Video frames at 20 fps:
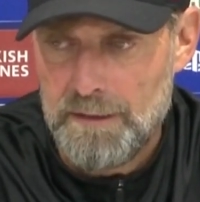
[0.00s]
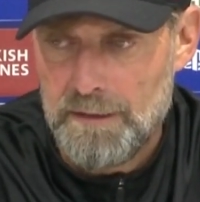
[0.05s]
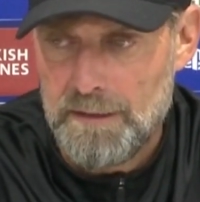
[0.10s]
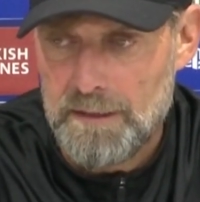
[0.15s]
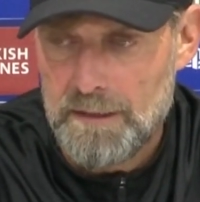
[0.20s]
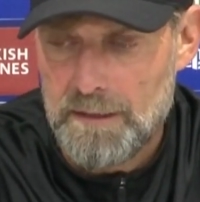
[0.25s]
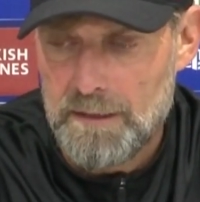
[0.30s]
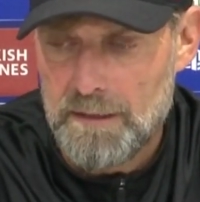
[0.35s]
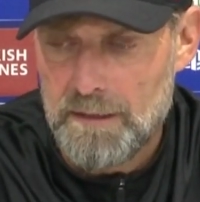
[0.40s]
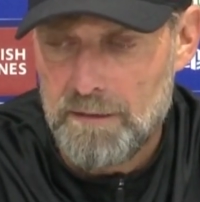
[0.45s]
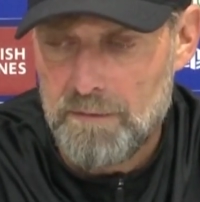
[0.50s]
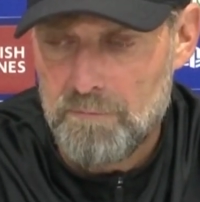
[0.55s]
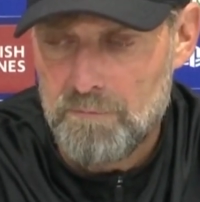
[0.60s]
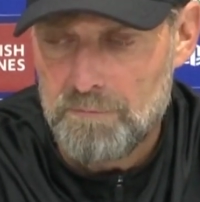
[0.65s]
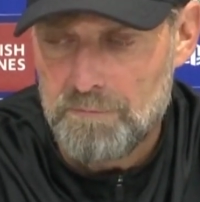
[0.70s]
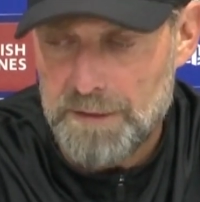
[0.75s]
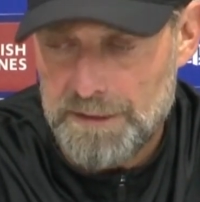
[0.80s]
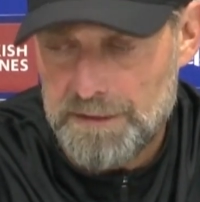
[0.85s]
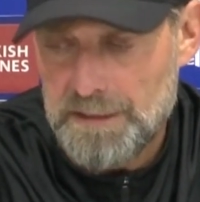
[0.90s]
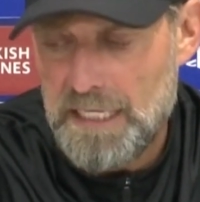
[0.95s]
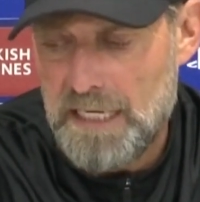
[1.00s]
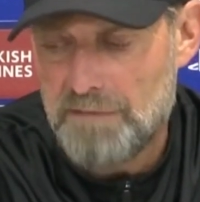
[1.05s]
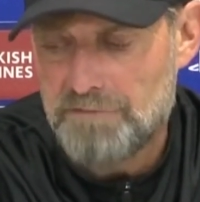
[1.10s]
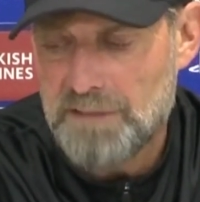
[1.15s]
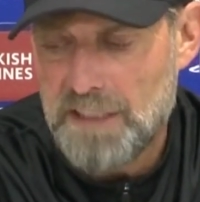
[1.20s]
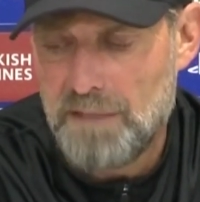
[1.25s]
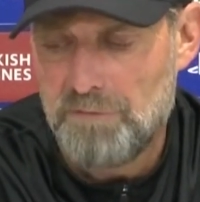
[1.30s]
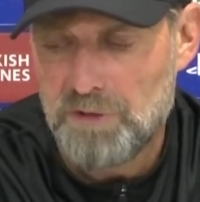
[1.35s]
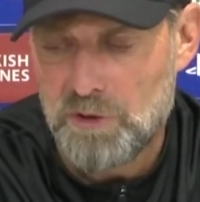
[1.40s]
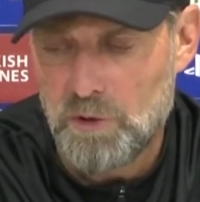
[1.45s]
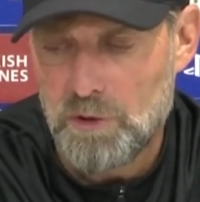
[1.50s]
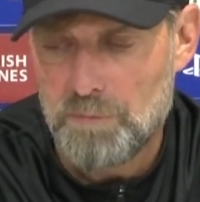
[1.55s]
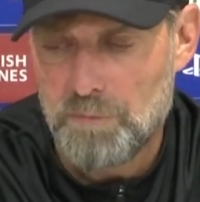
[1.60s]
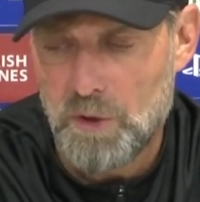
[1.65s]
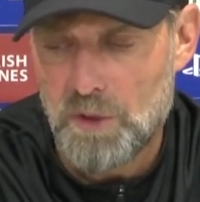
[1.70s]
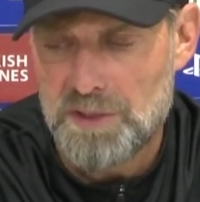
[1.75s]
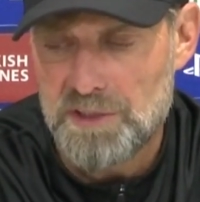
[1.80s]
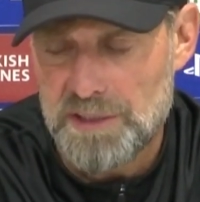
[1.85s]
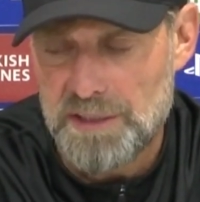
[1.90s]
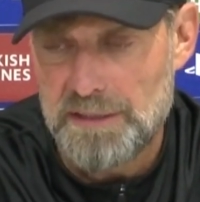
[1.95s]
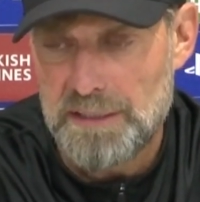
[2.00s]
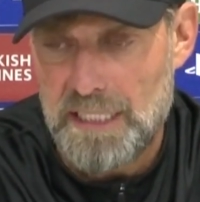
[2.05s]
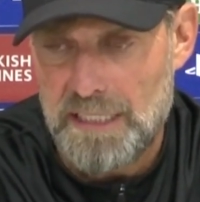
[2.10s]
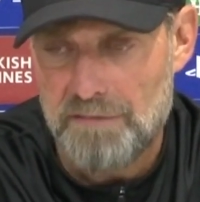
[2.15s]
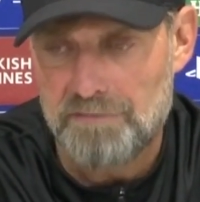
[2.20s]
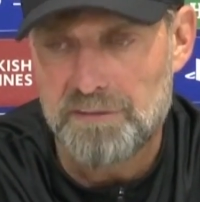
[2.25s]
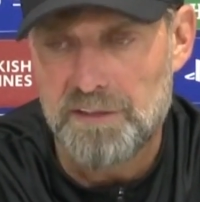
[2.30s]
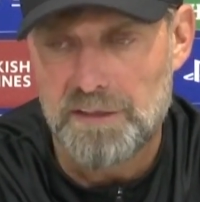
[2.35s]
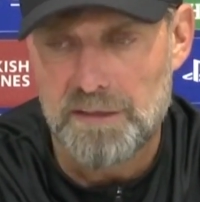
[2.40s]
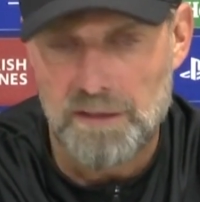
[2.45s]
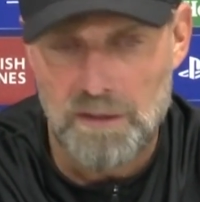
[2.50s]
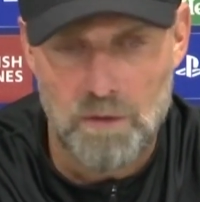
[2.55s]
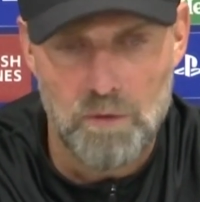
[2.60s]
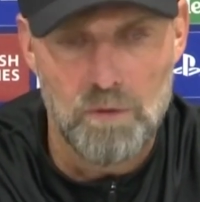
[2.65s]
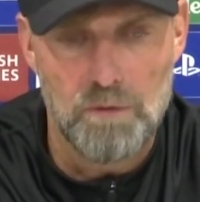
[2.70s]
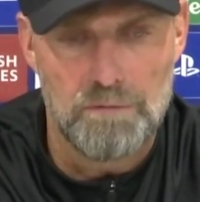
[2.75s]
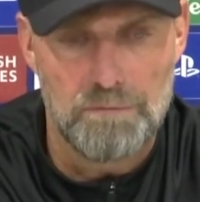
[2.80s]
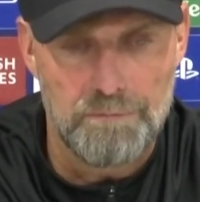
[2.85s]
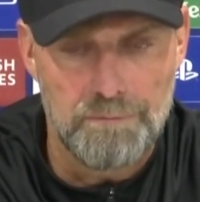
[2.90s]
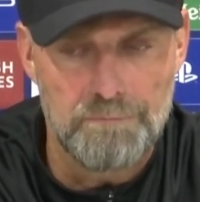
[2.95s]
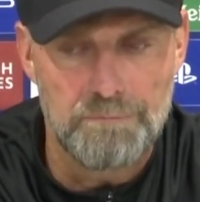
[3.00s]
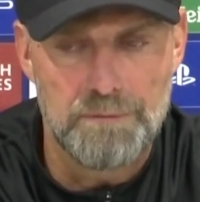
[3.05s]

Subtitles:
But in halftime, we told the boys that after the goal,